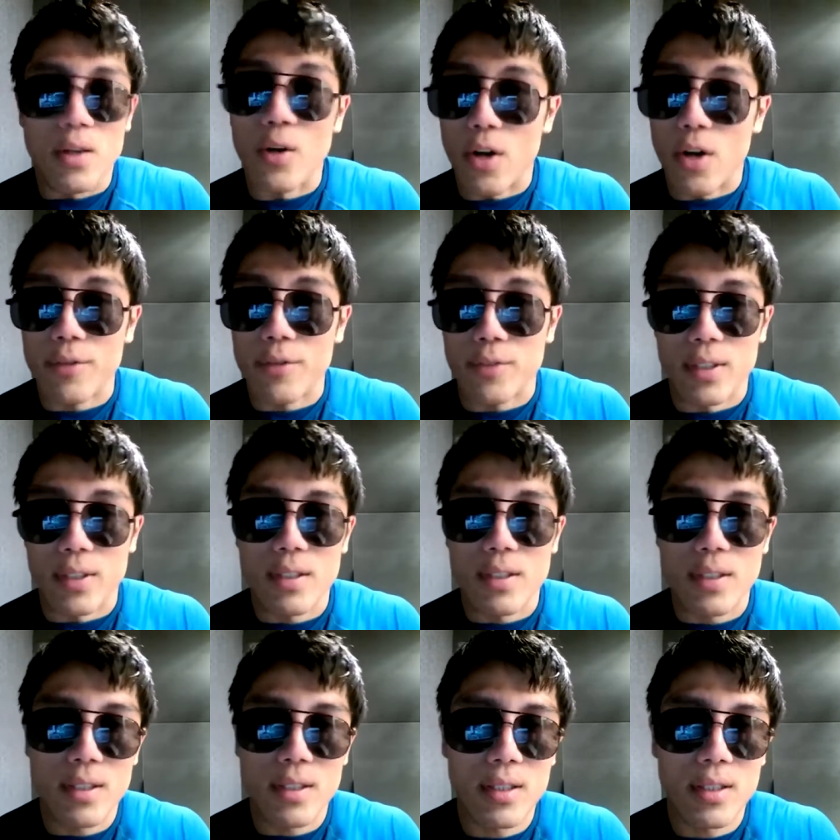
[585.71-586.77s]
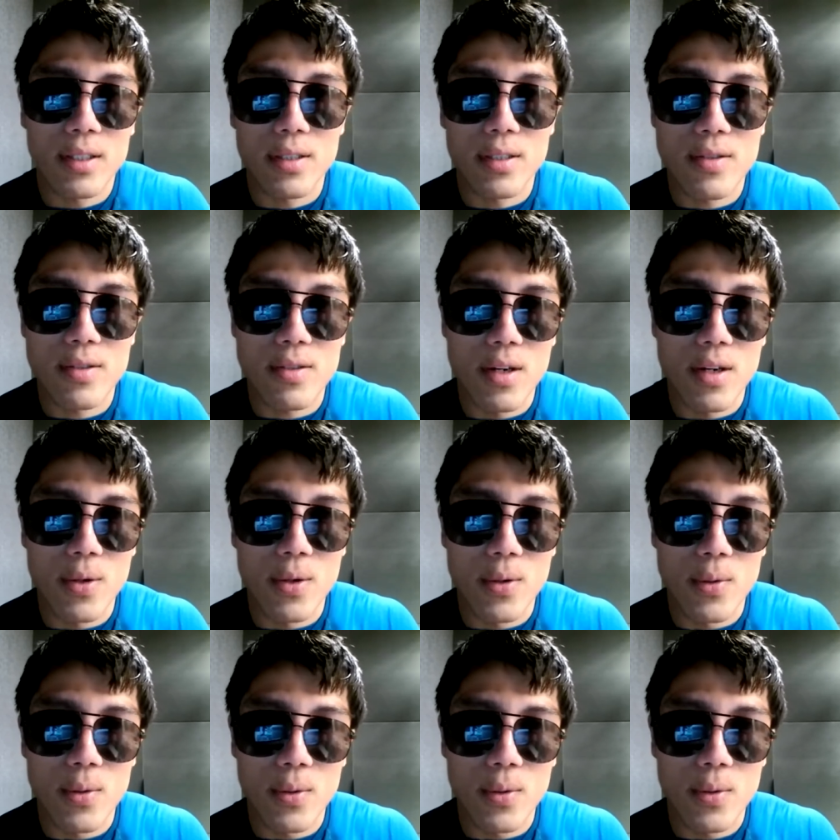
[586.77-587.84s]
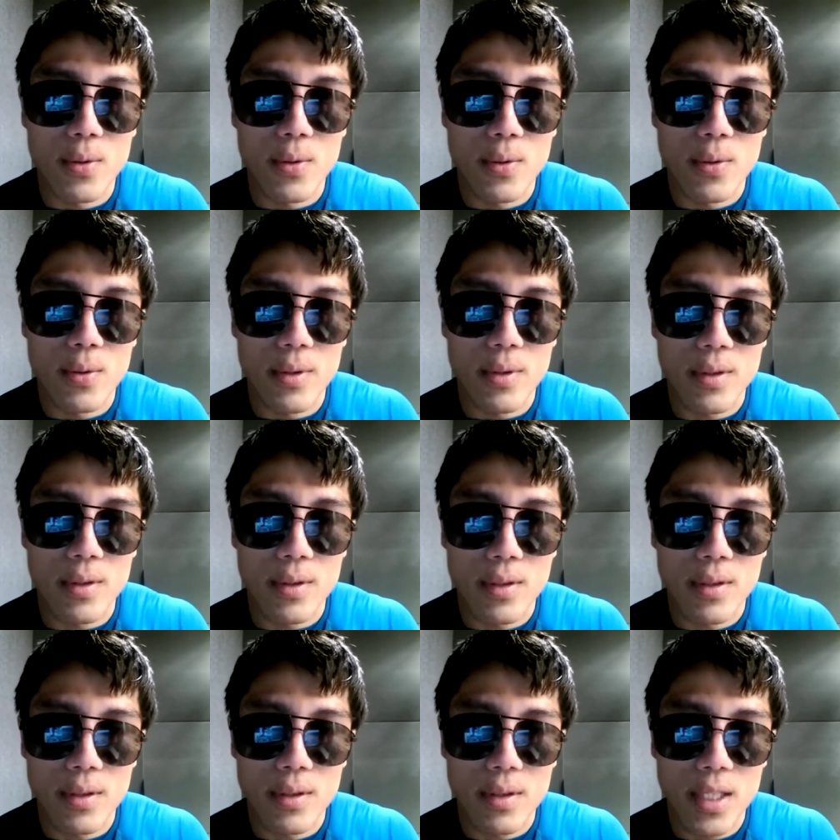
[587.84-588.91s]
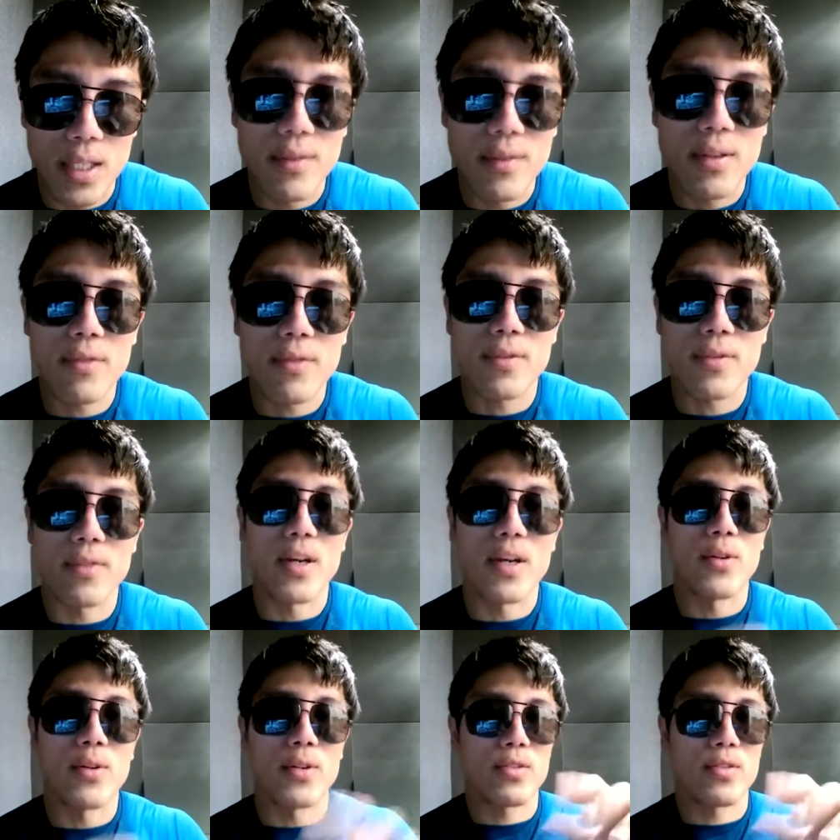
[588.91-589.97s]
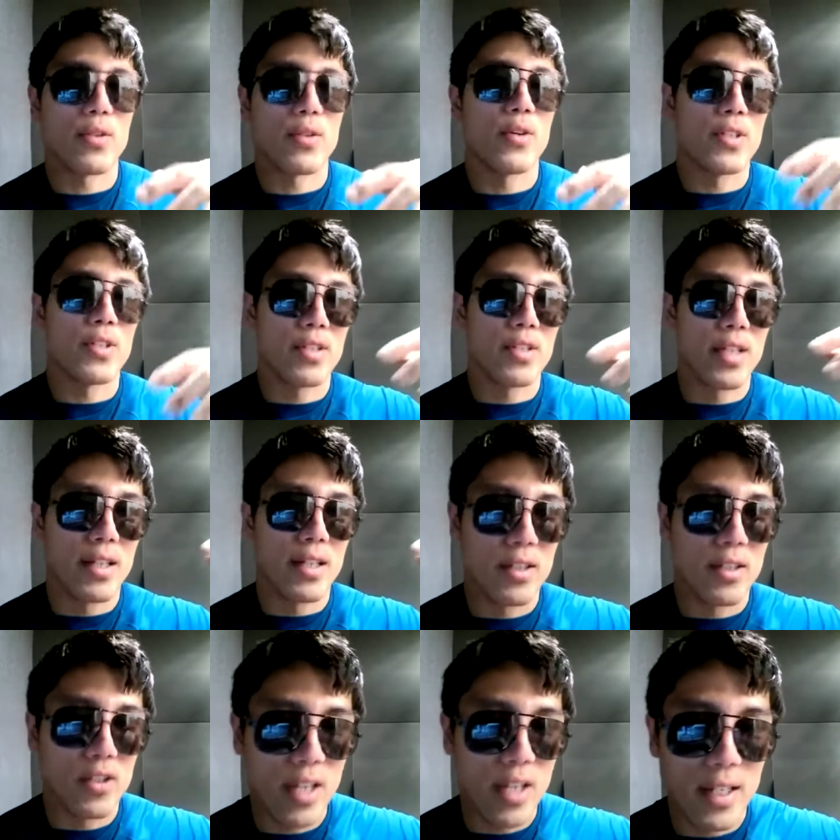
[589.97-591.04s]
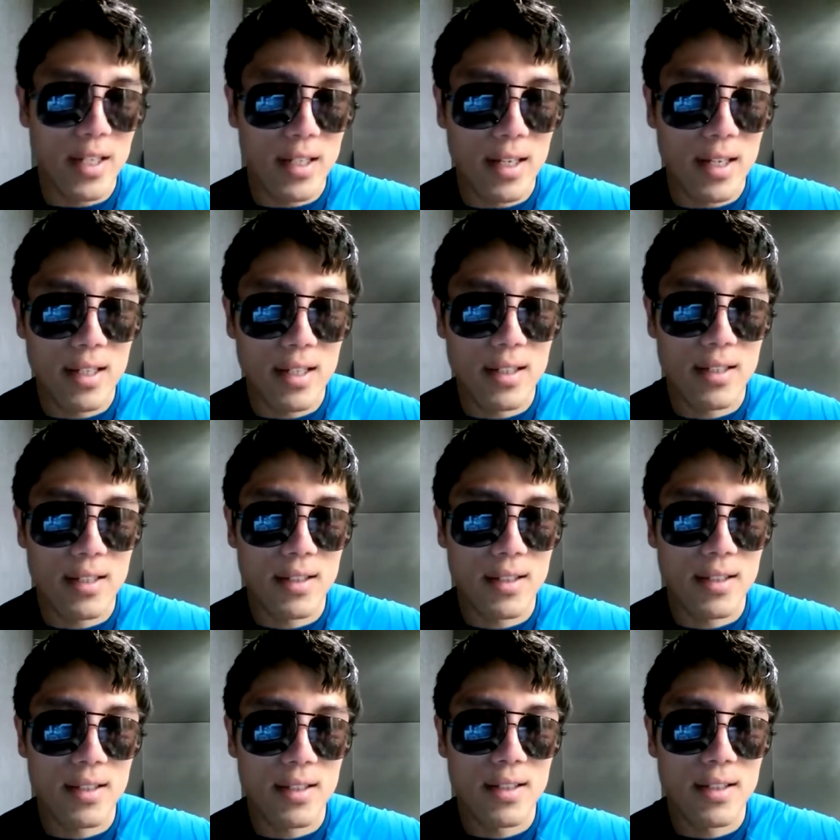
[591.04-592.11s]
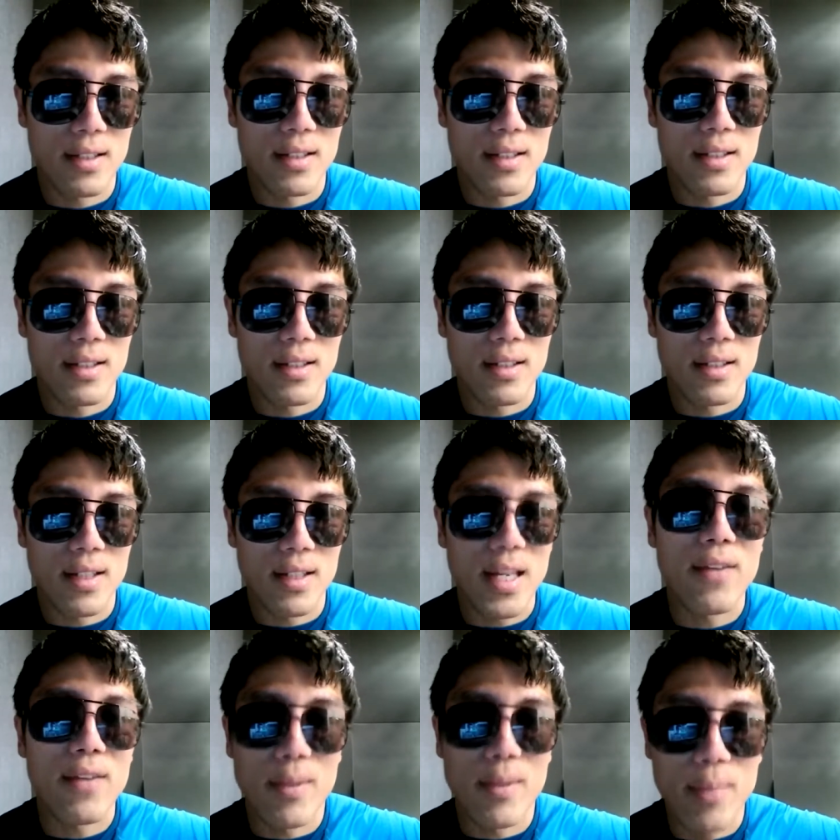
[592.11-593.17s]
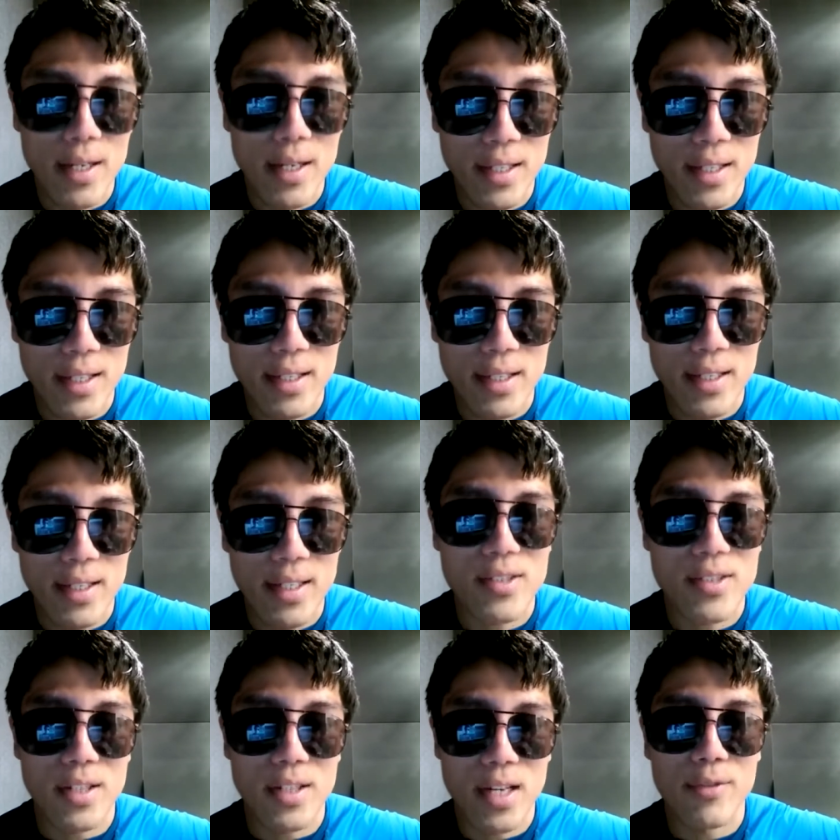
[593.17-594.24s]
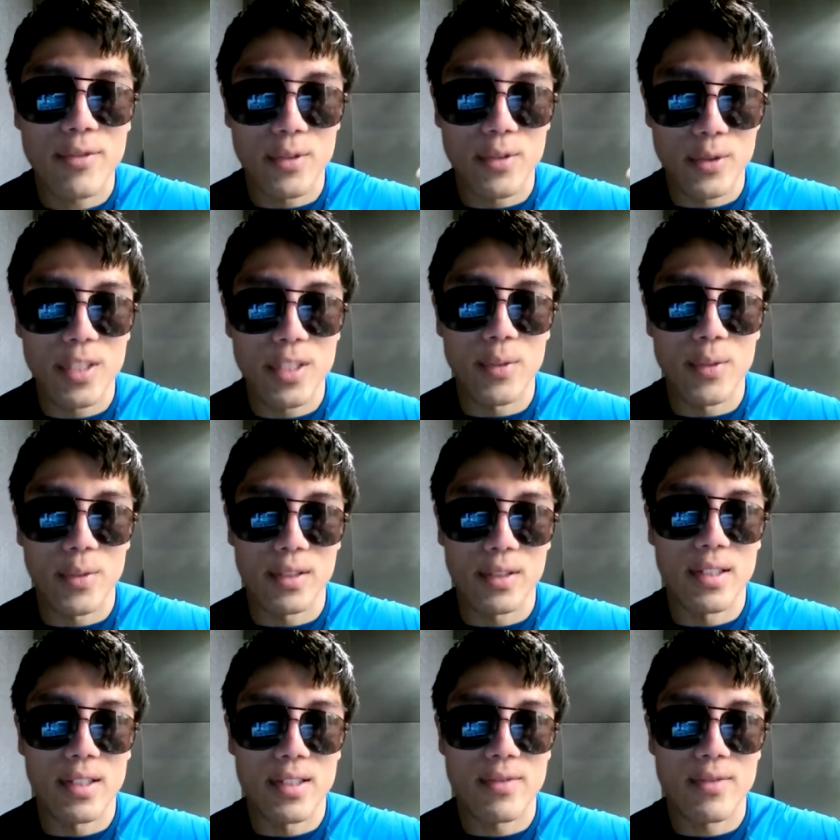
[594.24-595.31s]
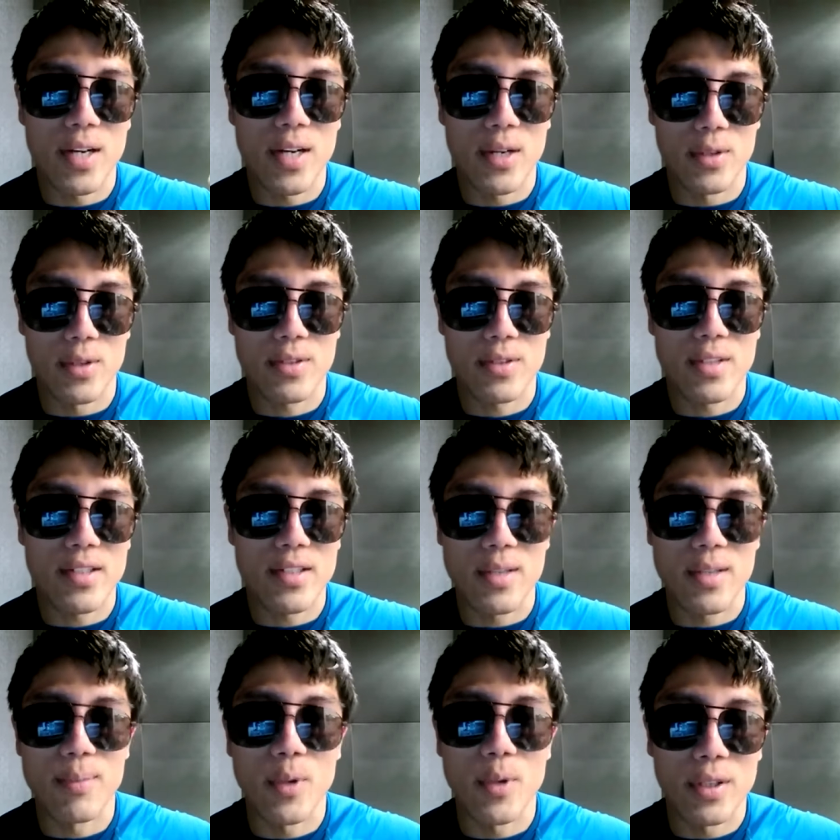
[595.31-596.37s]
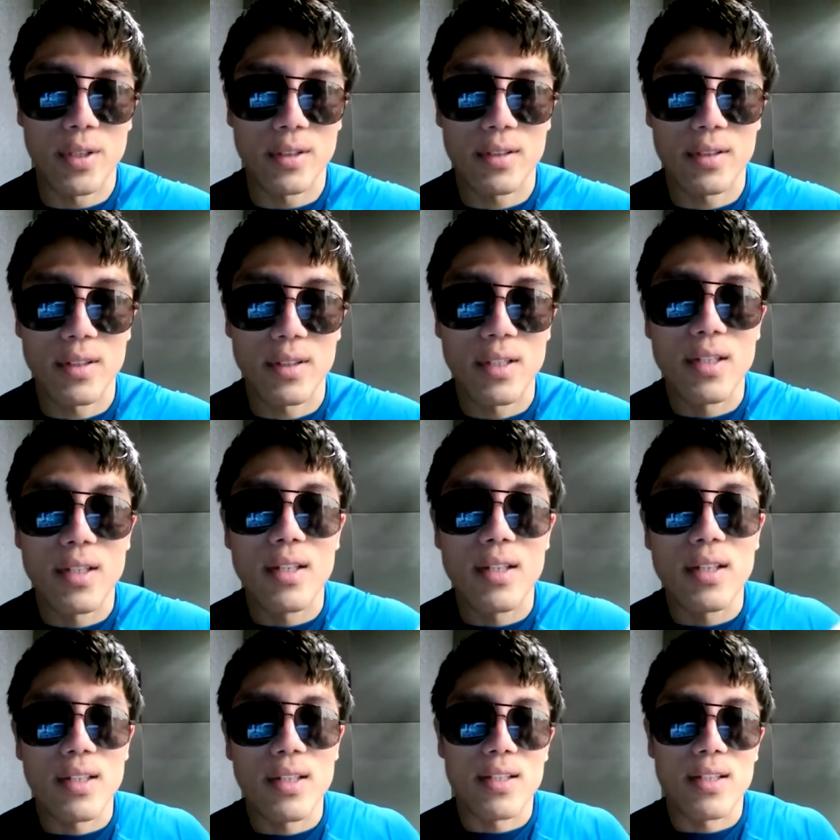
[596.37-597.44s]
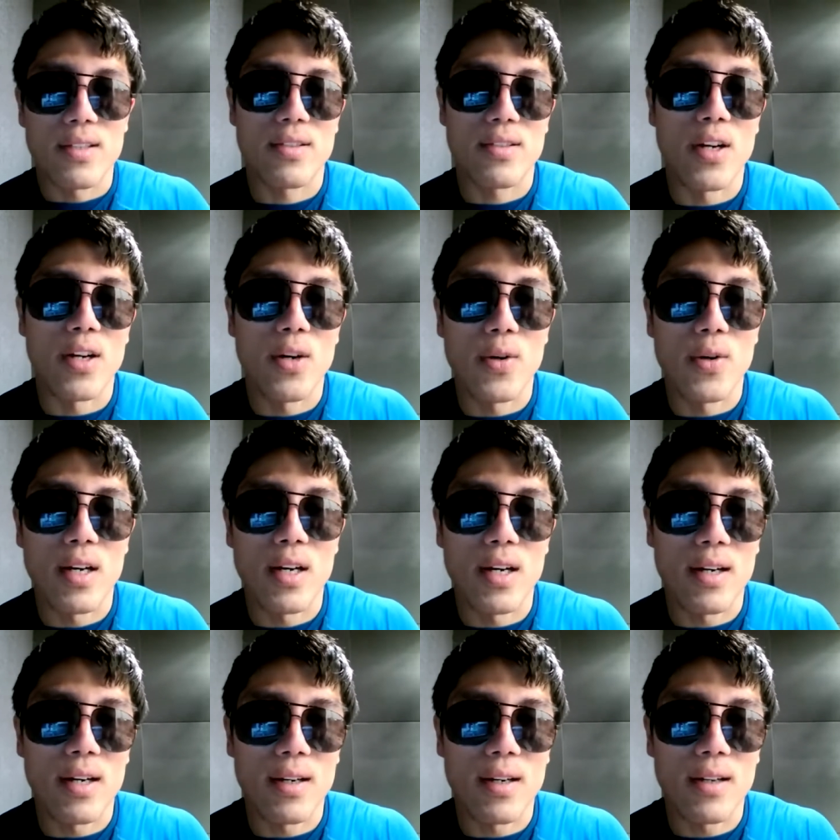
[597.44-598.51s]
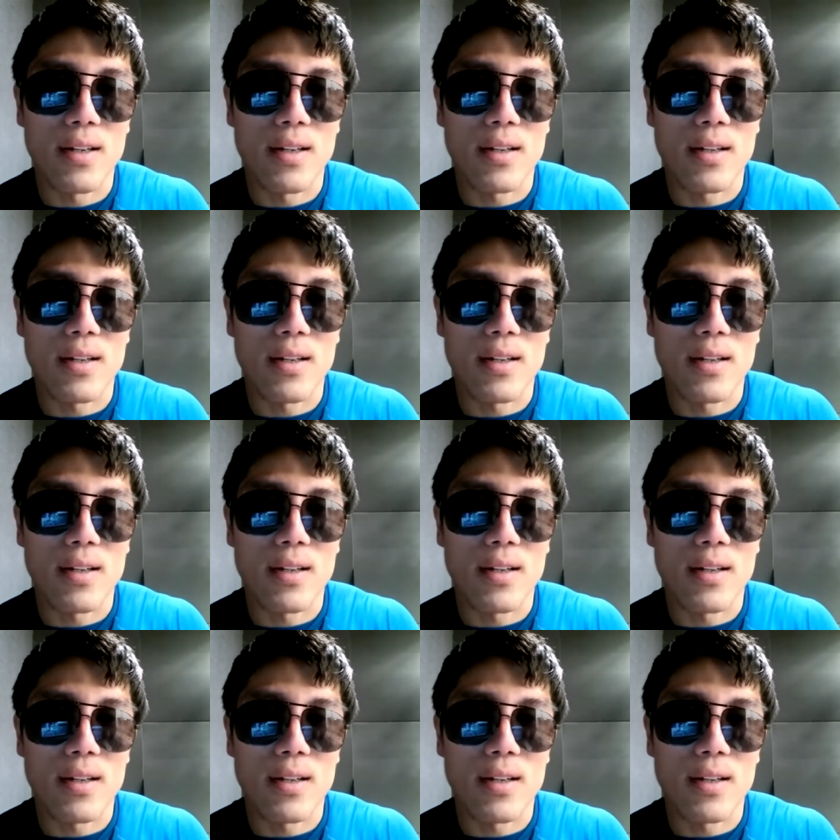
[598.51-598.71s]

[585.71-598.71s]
or often. So even if the virus originated in China, everybody is going to have to deal with this virus at some point. So, uh,